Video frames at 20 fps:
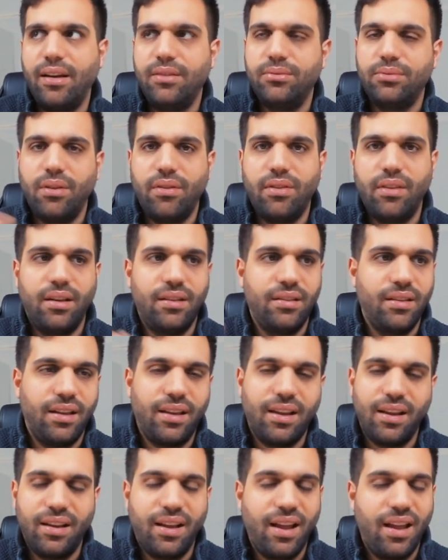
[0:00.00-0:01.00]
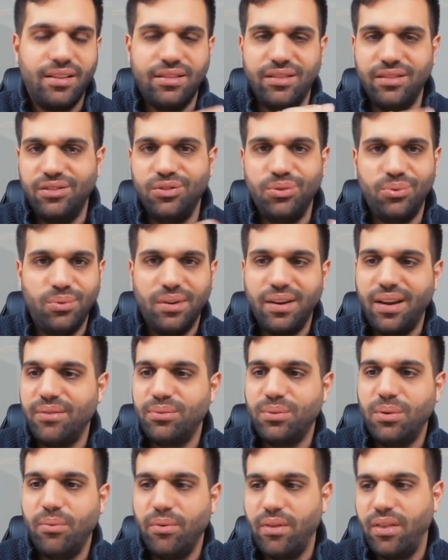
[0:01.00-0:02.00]
everything they can get and do
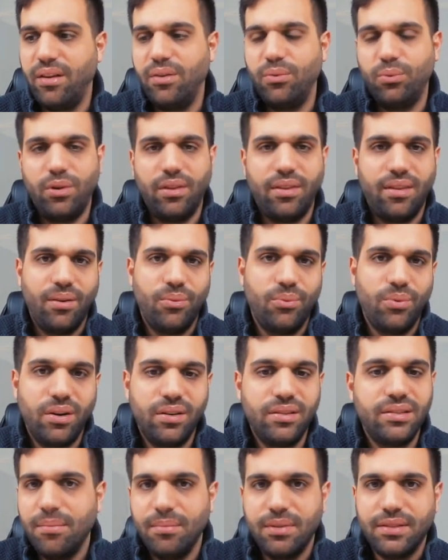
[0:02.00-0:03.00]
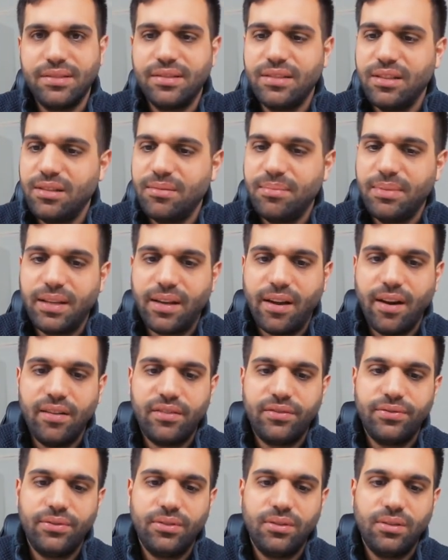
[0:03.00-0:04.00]
whatever with it what they want. But still be
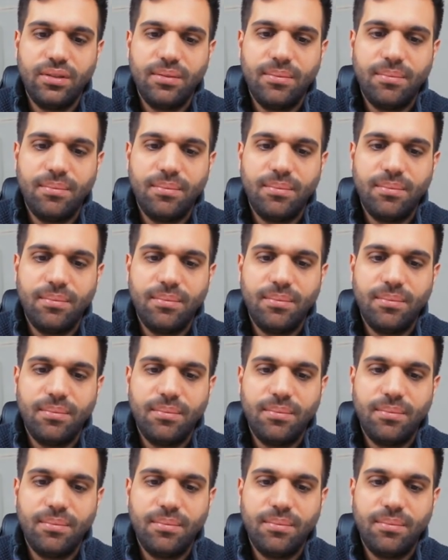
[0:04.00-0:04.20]
careful.